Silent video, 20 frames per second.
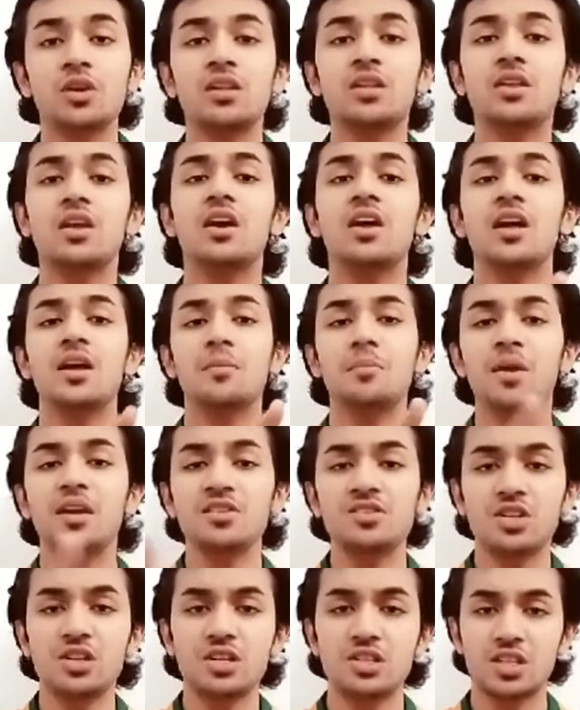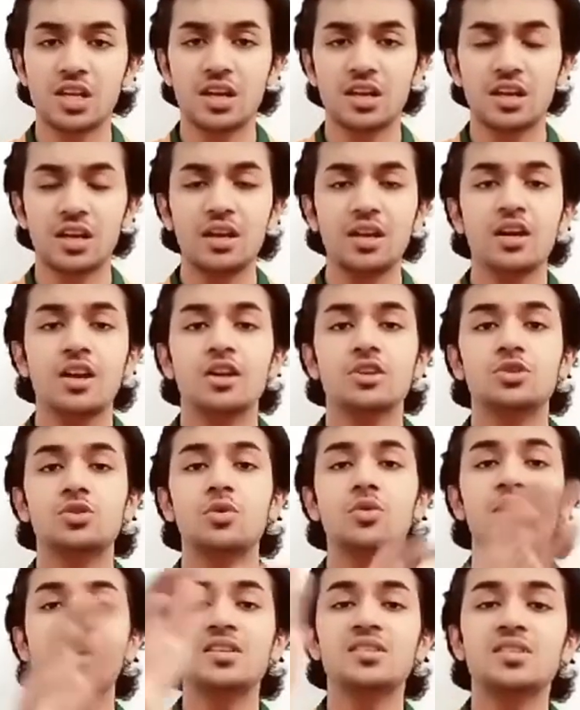with pencil shading, so
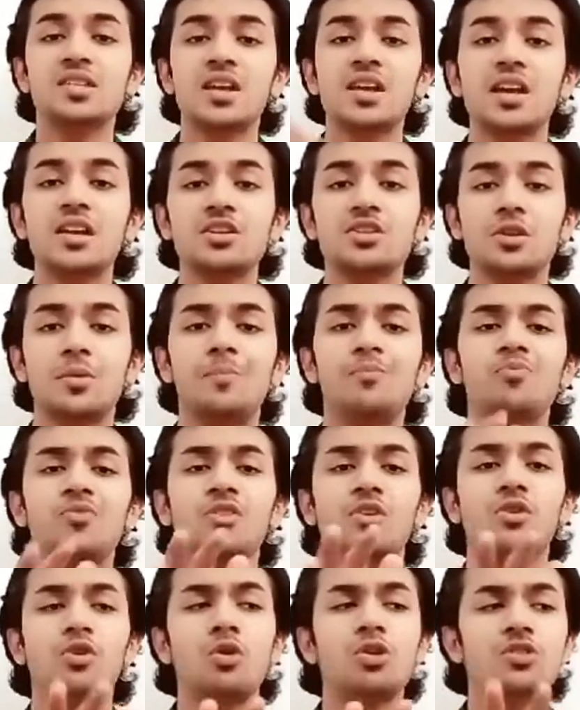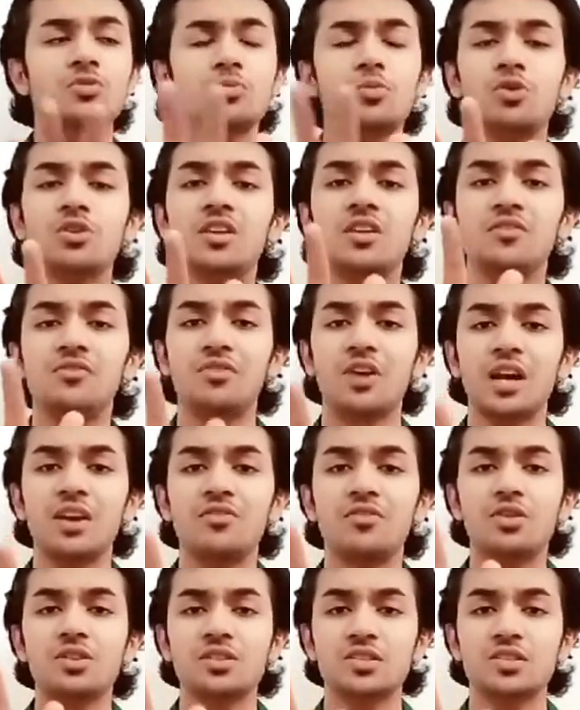you can select not more than 5 or